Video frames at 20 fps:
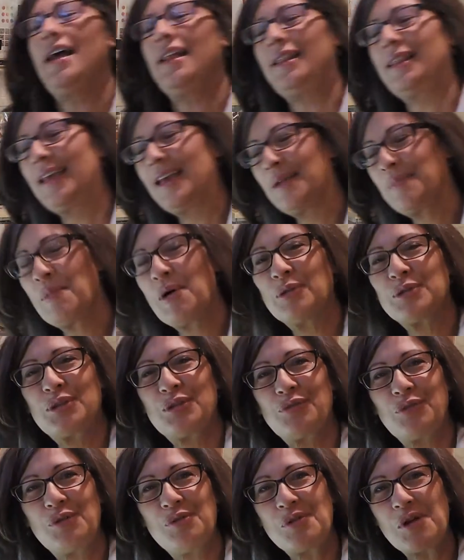I think most
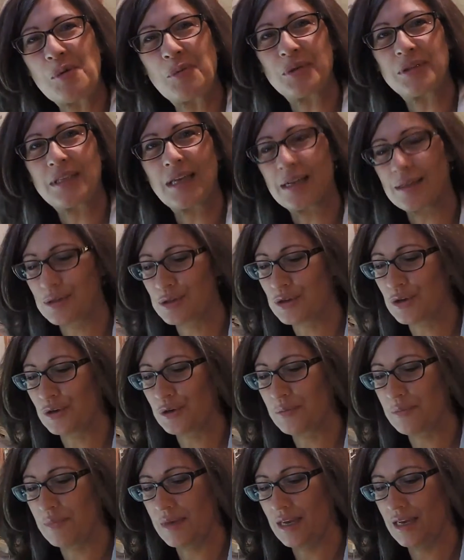of you know what that
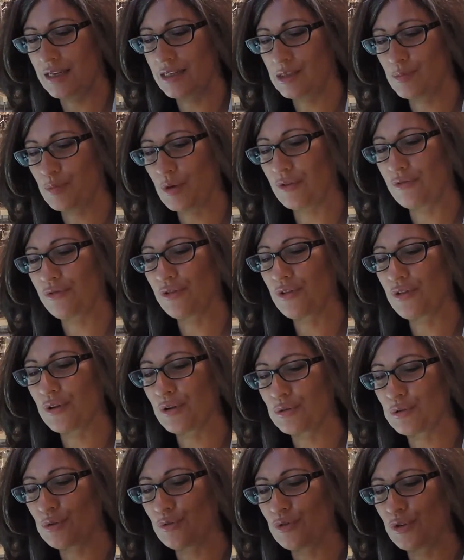term means, but for
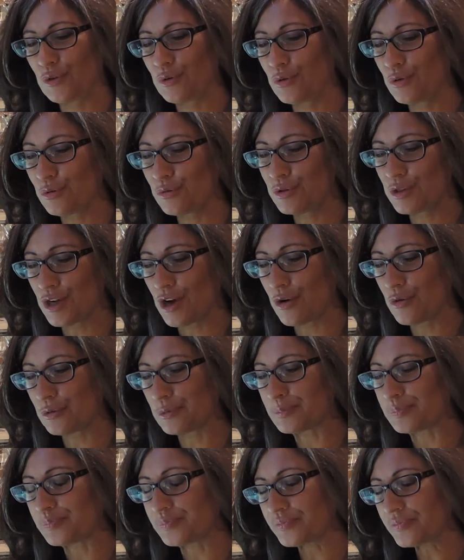those of you who
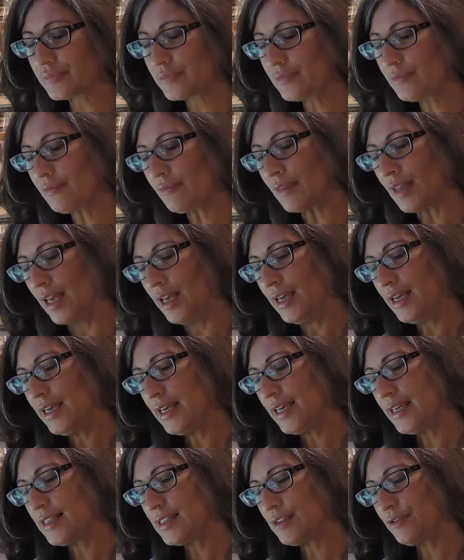don't,
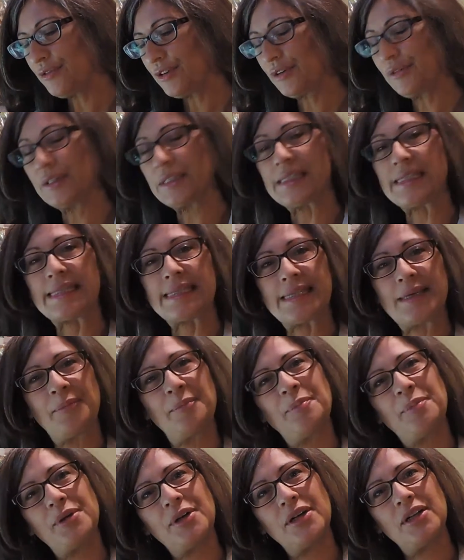it's a very
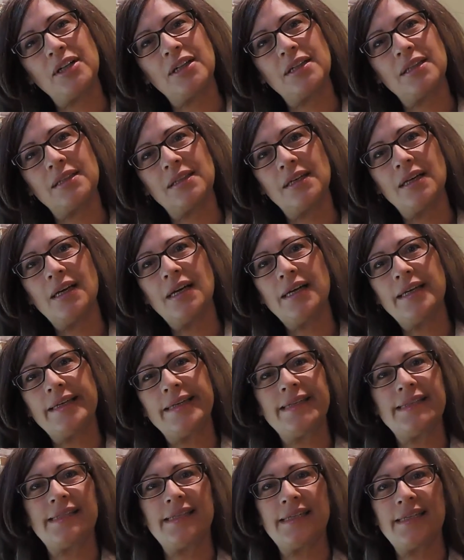simple,
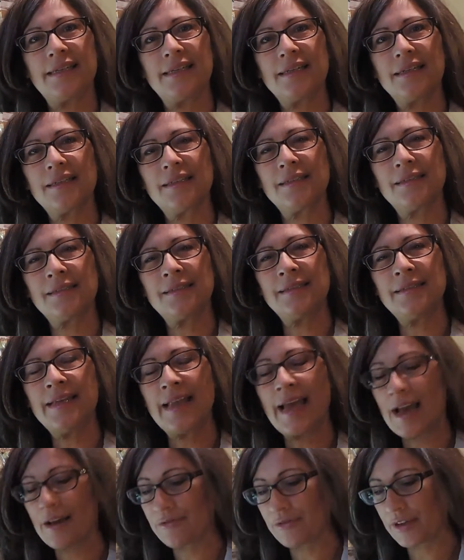easy to
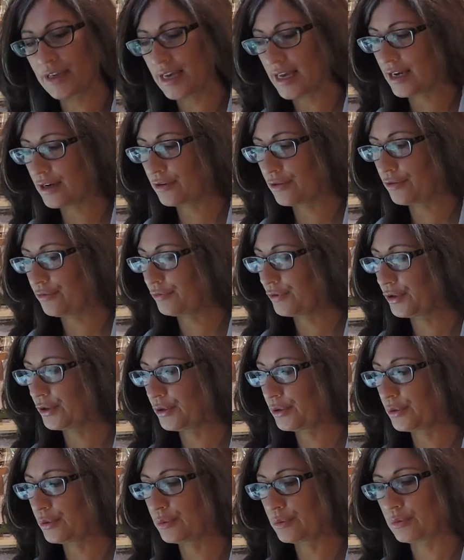navigate
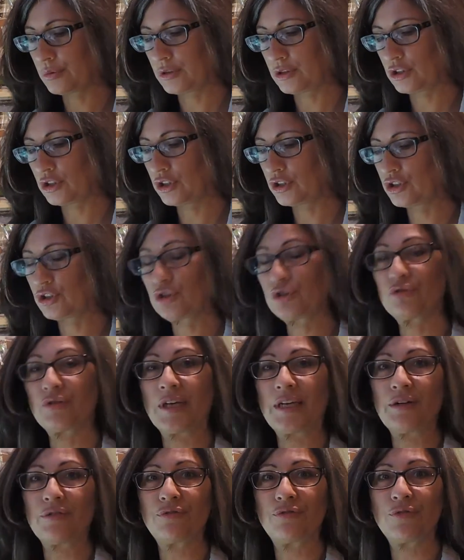through, just
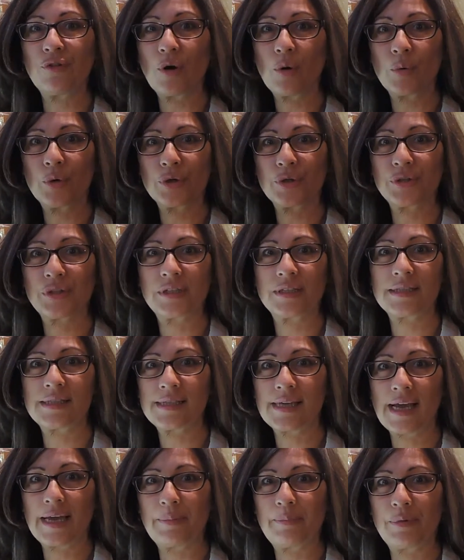straightforward
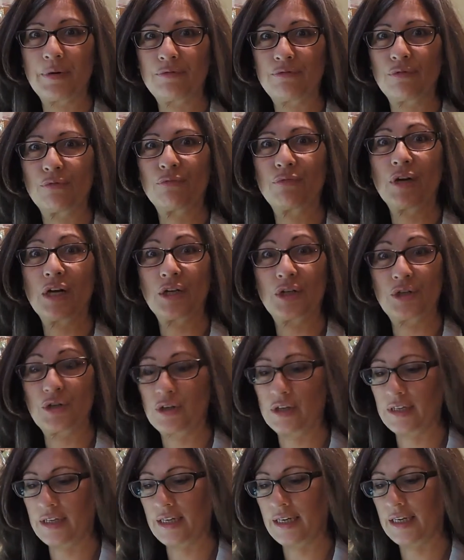type of rug
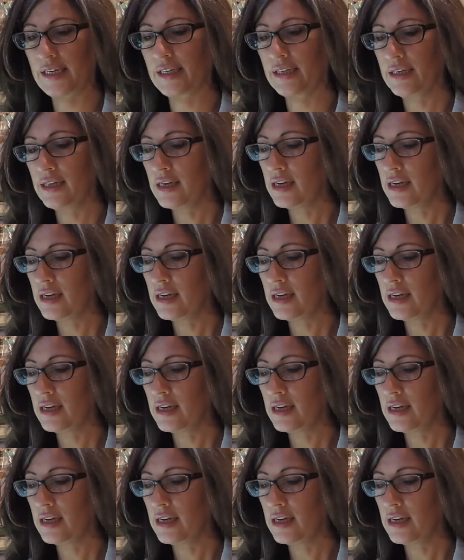hooking